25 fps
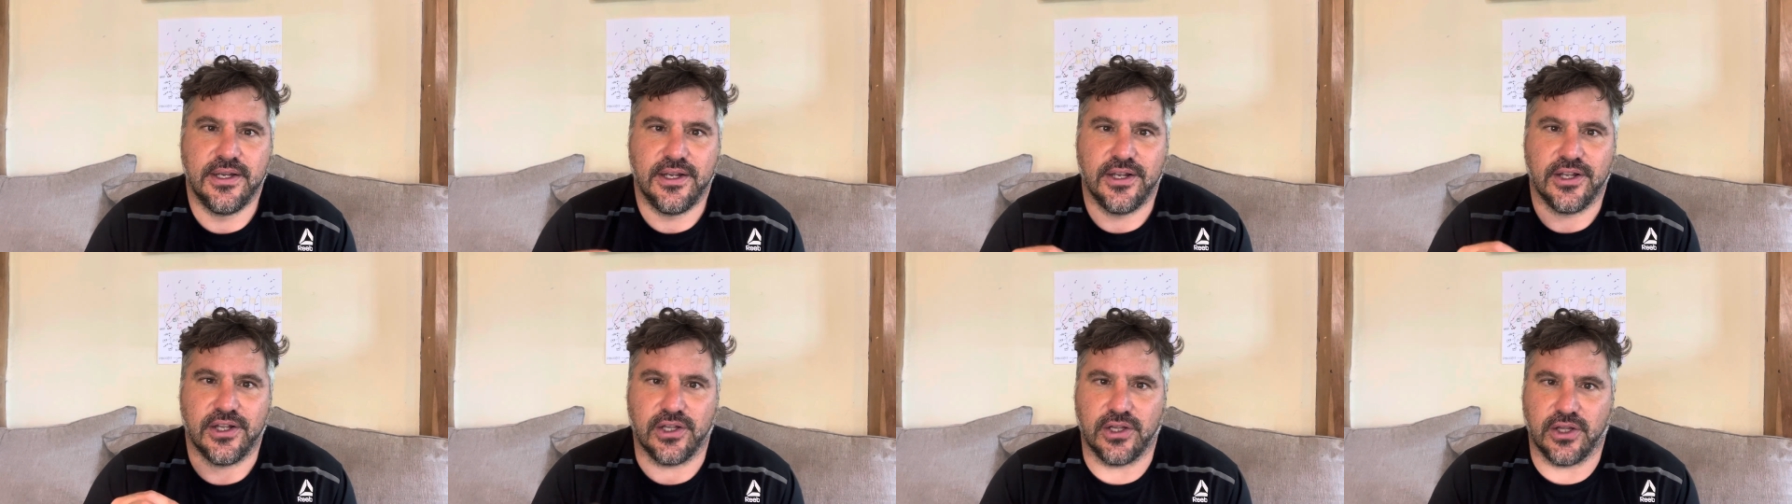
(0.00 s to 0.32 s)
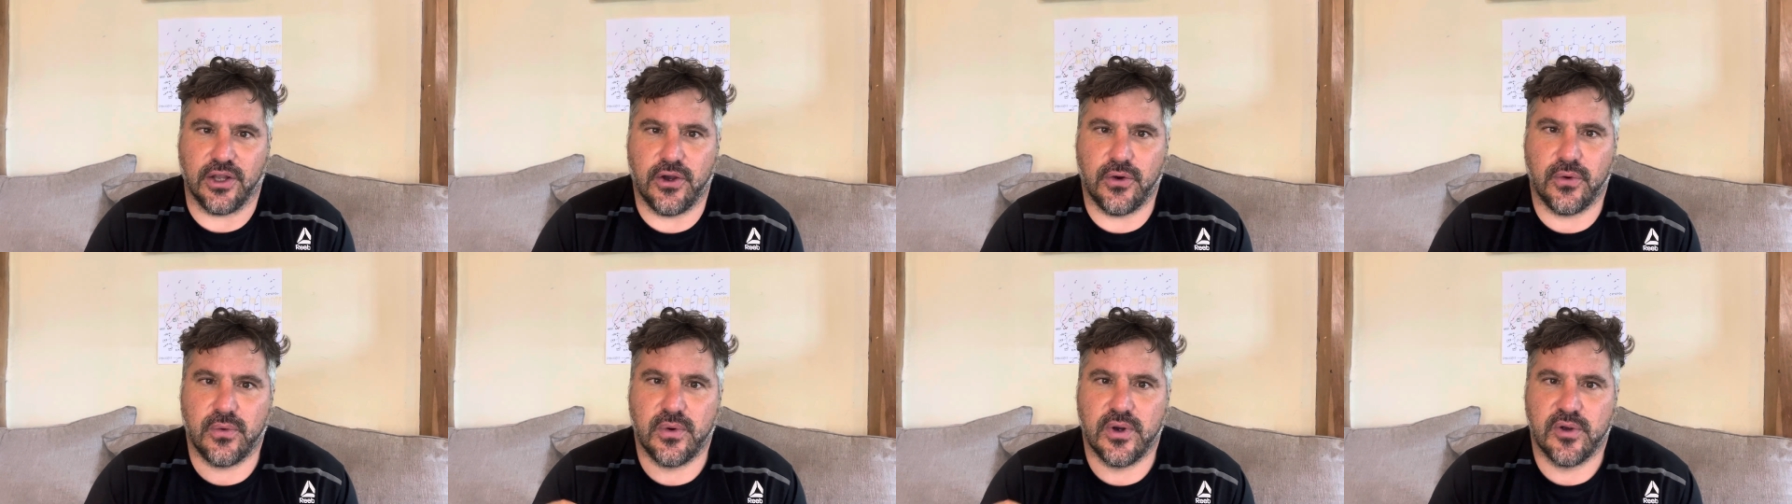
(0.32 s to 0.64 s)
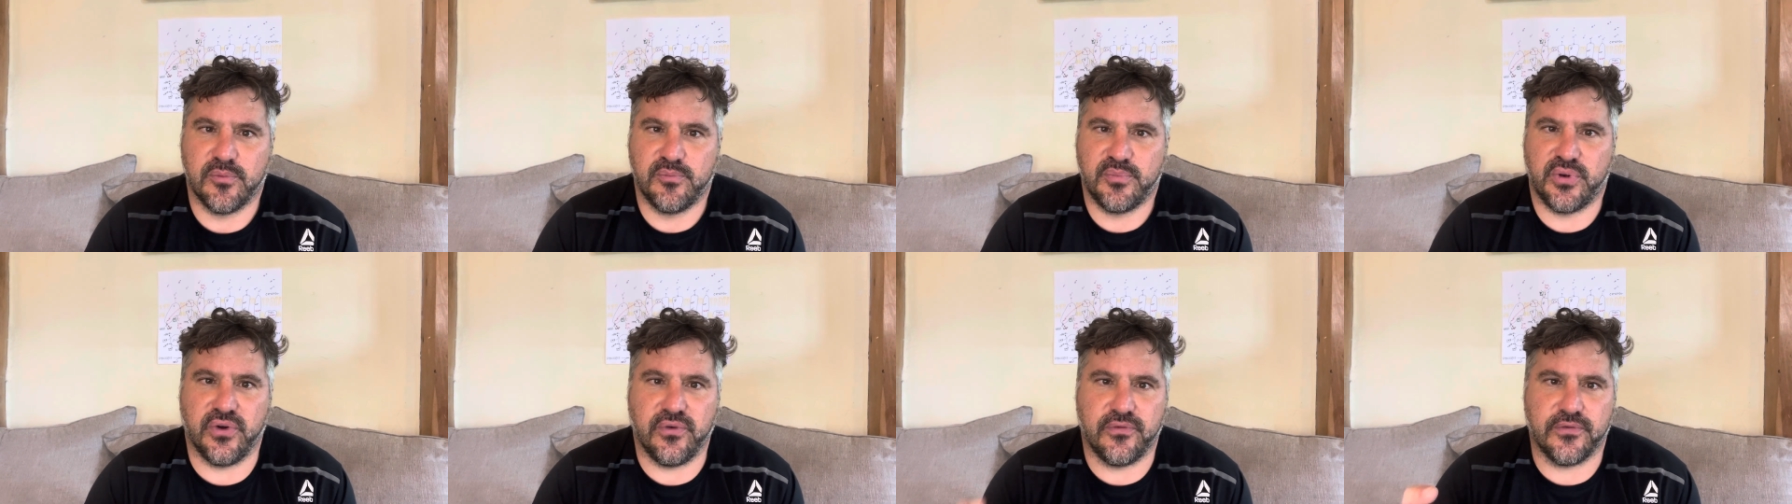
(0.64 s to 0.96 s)

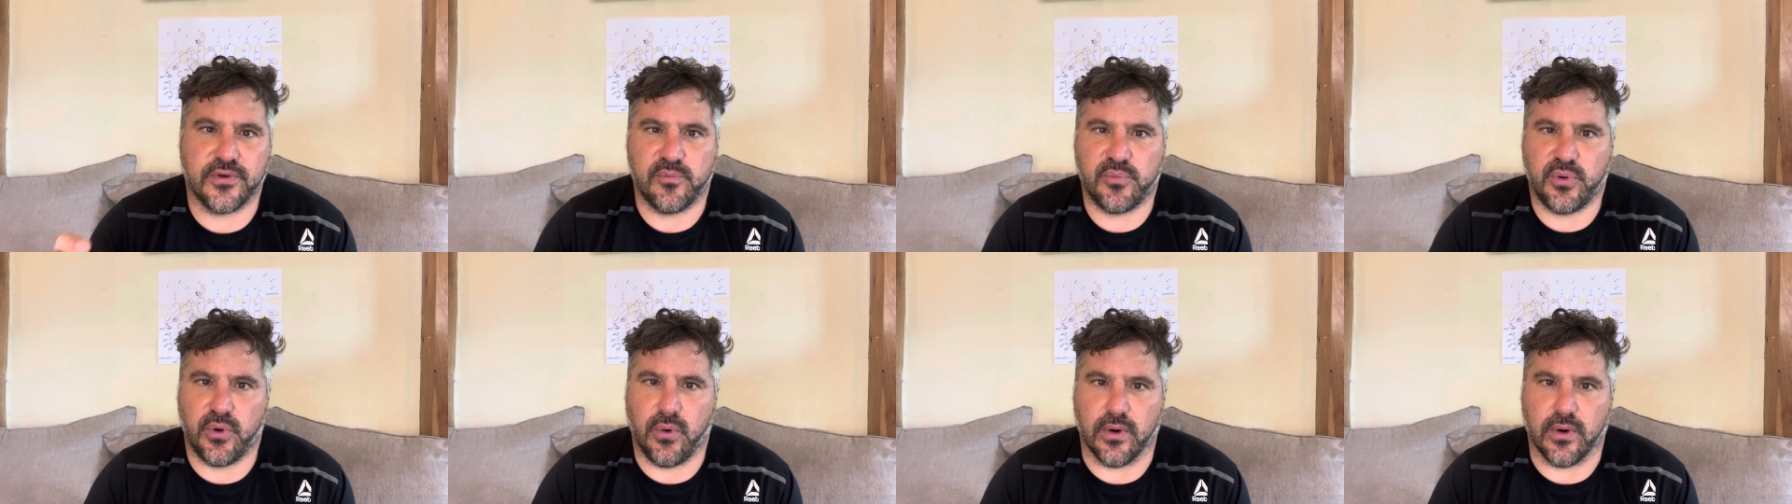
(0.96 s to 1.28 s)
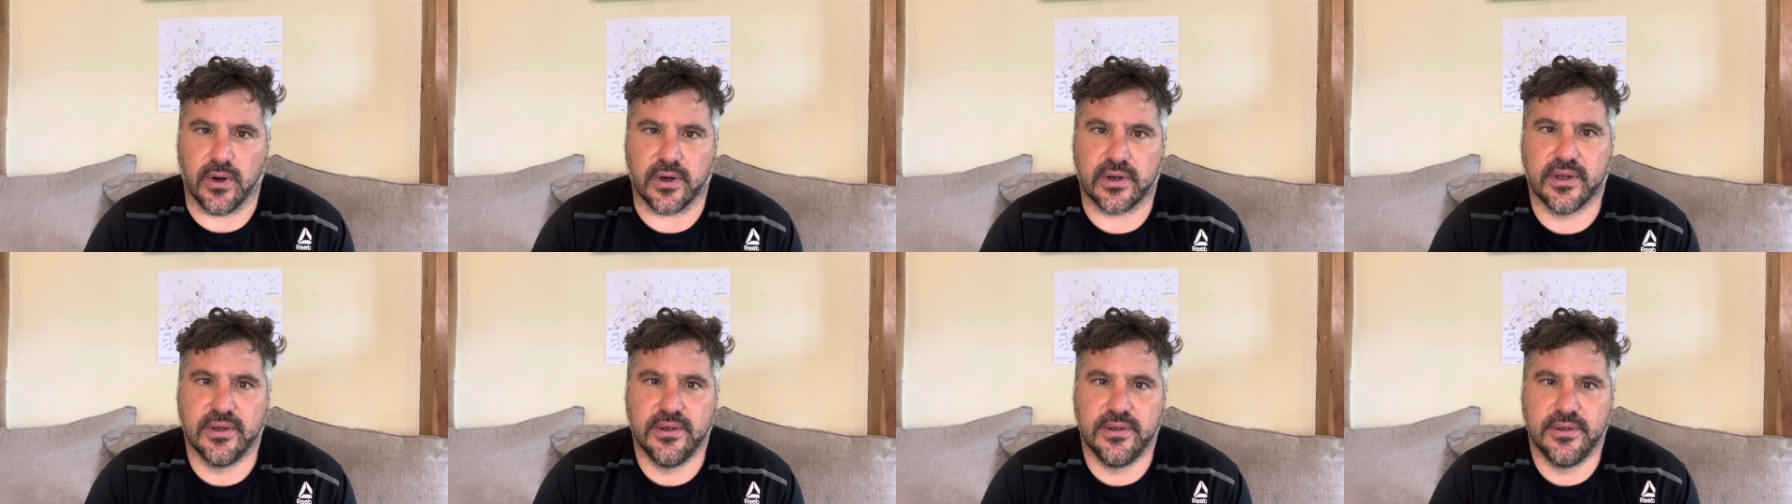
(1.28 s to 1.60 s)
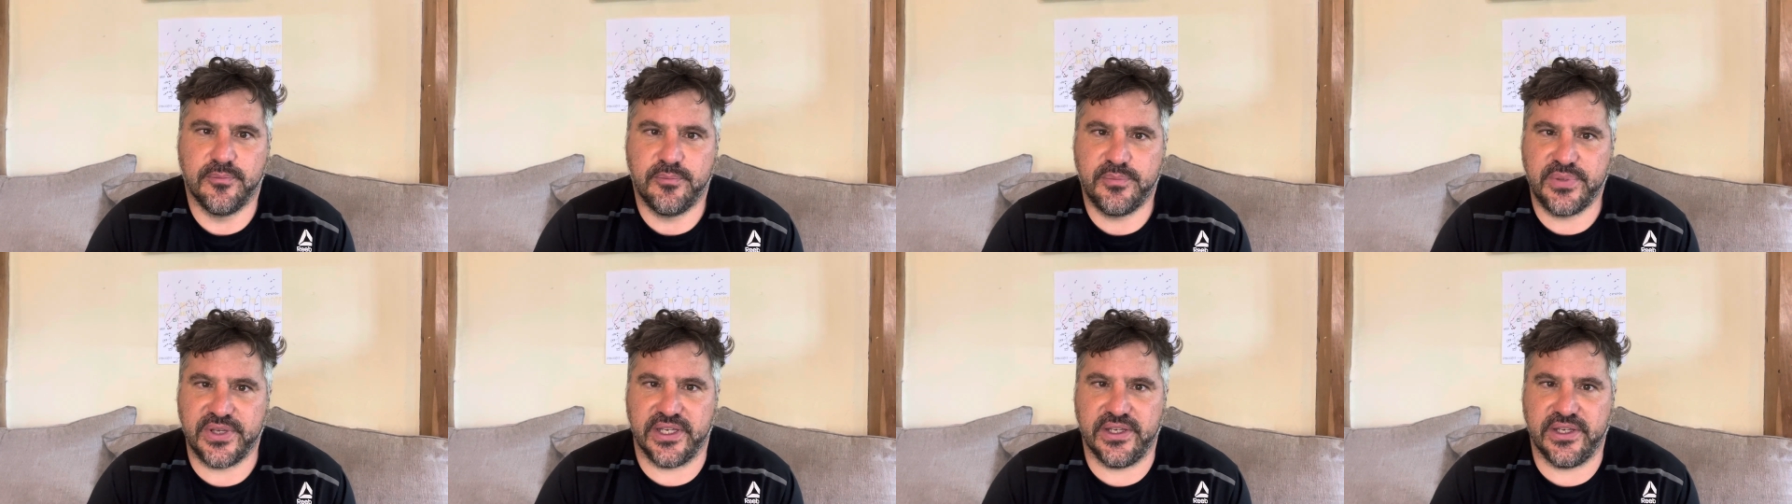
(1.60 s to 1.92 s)
low PUFA pork,
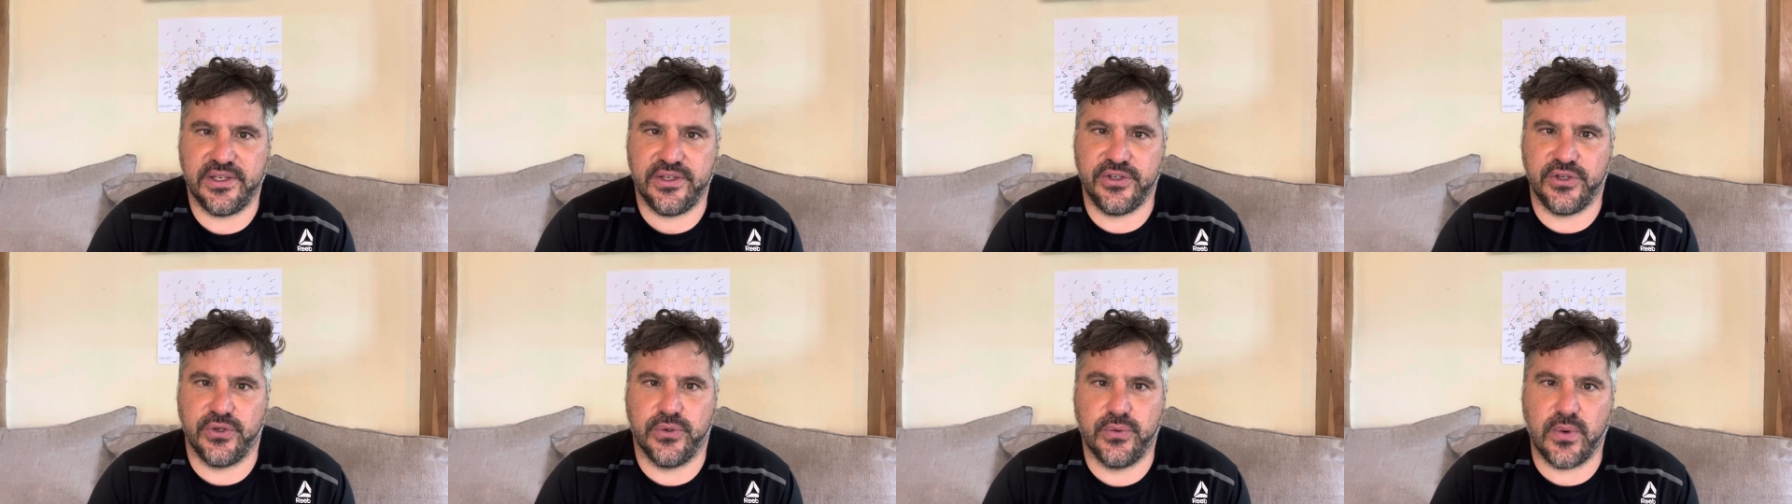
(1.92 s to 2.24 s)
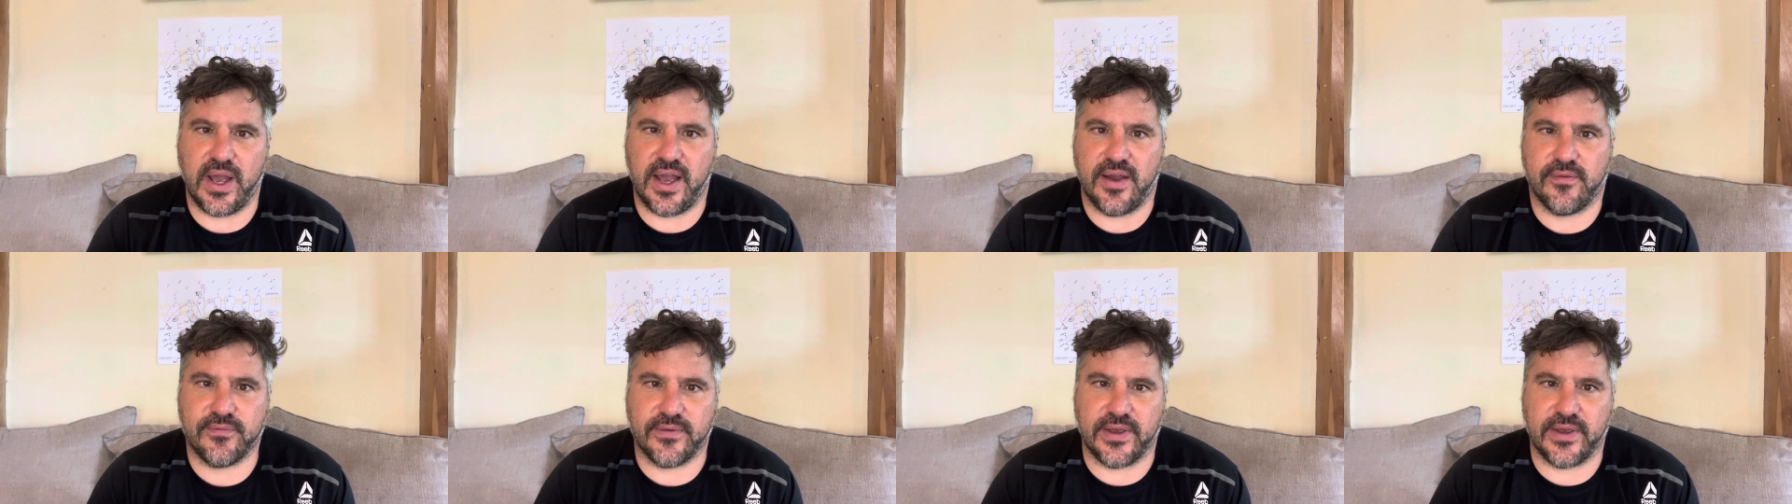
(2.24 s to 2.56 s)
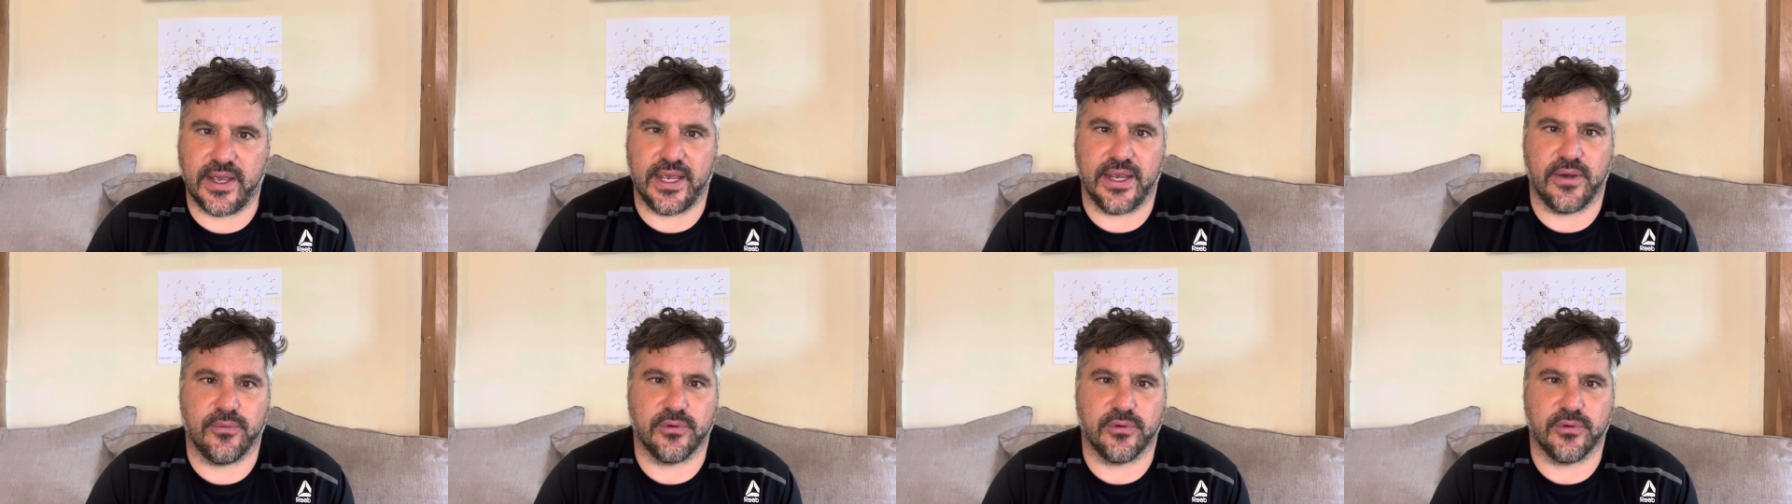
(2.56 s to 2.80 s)
P-U-F-A,